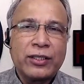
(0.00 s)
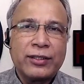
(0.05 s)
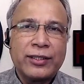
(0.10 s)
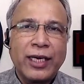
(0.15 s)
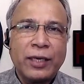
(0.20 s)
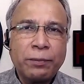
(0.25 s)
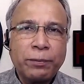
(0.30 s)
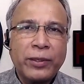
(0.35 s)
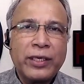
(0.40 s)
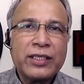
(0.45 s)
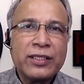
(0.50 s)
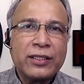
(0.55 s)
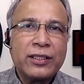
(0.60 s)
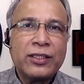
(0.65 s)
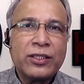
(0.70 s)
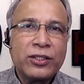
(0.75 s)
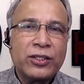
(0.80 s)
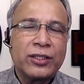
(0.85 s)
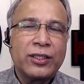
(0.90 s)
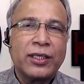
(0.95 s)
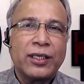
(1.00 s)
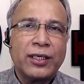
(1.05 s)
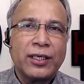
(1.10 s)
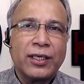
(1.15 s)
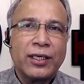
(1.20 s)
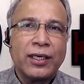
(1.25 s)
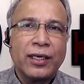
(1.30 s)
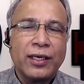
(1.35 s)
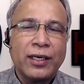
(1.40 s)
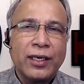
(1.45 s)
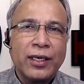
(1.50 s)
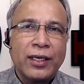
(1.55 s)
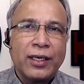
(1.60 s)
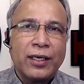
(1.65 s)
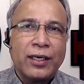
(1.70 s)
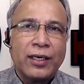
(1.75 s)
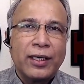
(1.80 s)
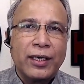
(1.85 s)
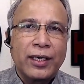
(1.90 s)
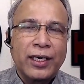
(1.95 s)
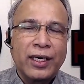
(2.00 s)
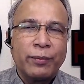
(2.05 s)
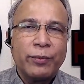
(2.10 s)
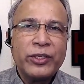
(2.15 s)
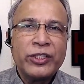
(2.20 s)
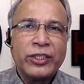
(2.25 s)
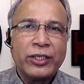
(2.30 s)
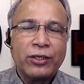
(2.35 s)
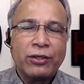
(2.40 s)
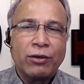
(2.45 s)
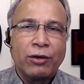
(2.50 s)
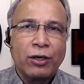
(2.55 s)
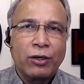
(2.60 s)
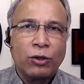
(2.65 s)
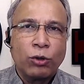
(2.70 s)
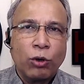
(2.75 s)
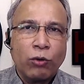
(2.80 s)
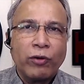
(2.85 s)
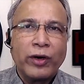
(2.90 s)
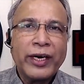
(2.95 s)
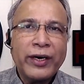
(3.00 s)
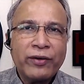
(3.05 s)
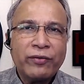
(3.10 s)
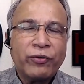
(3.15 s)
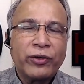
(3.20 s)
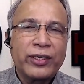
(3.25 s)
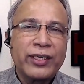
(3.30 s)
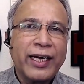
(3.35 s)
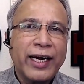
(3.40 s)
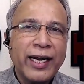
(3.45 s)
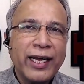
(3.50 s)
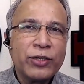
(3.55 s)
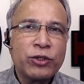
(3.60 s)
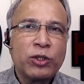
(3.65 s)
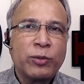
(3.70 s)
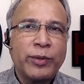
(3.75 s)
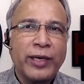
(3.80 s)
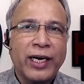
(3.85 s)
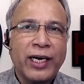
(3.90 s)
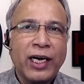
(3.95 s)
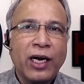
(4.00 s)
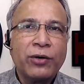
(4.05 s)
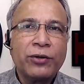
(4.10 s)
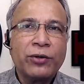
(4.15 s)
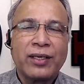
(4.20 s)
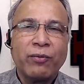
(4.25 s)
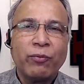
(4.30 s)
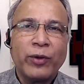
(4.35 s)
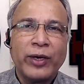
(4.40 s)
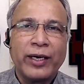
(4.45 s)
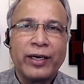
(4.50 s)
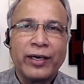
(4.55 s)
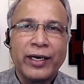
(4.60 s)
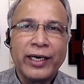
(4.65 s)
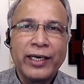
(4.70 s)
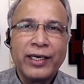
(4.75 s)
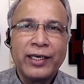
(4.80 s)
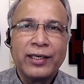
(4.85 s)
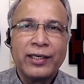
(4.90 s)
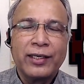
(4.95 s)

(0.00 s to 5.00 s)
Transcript: that person's commission or the overhead for that has to be accounted somewhere, right?